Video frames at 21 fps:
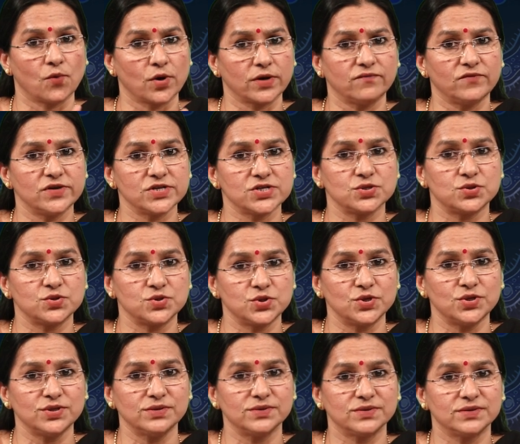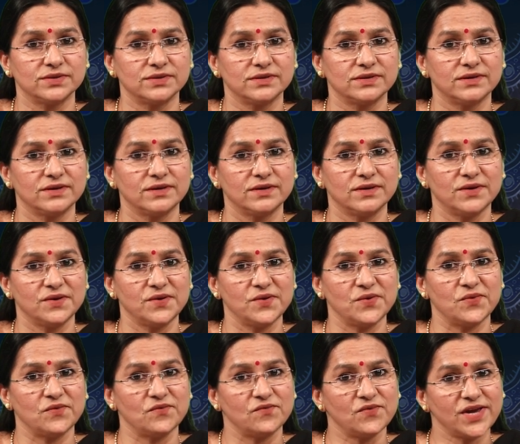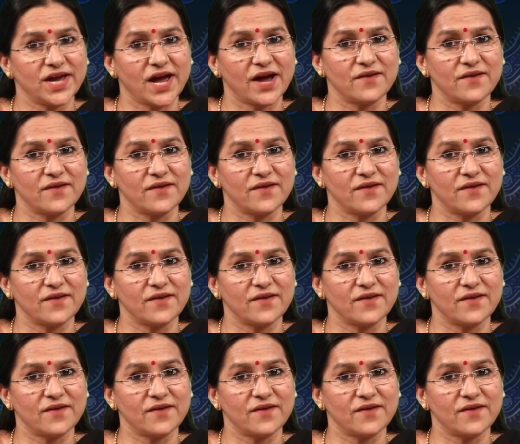what we should do? We